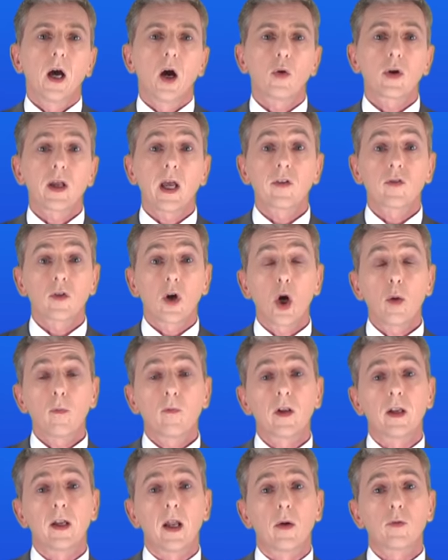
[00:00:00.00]
Okay, so
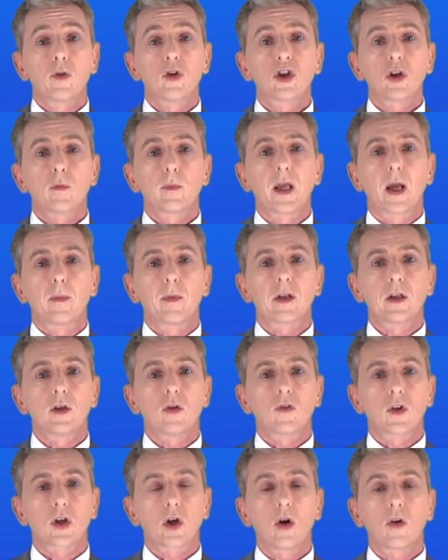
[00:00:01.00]
hopefully now you should be able to
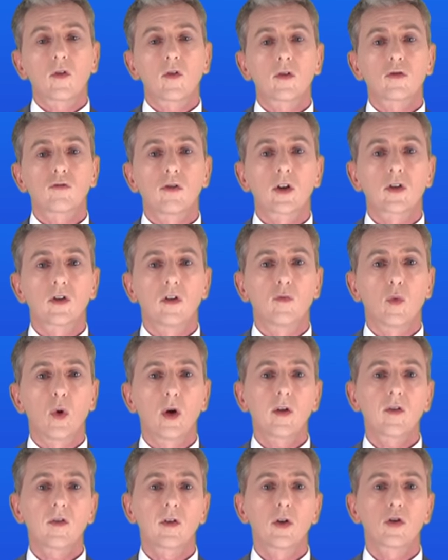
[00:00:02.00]
use the concentration of
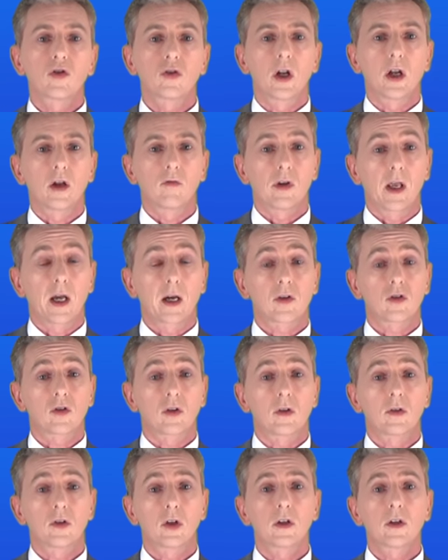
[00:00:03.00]
one solution in a
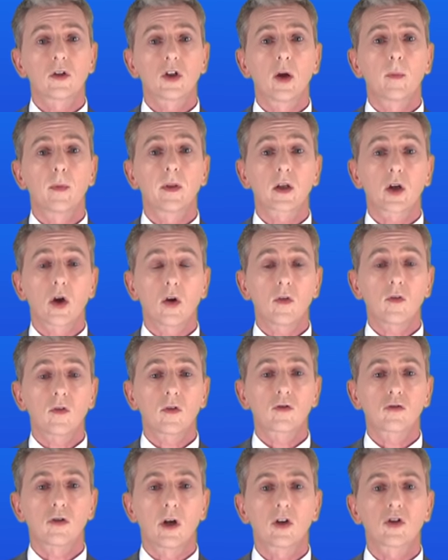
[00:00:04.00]
reaction to determine the
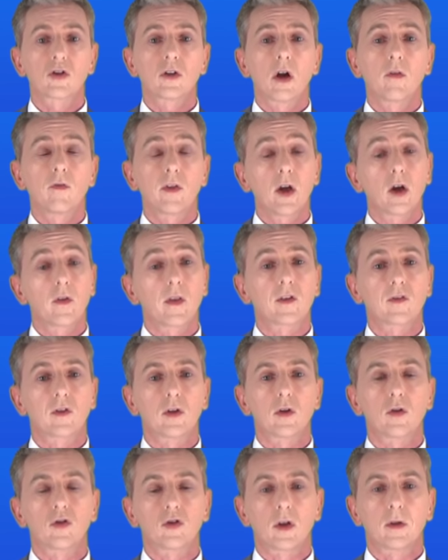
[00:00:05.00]
concentration of the other
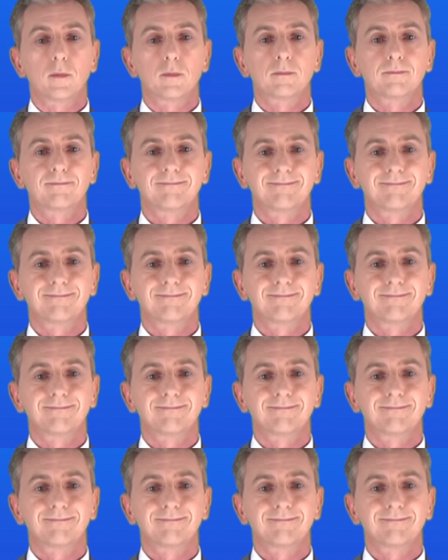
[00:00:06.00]
solution.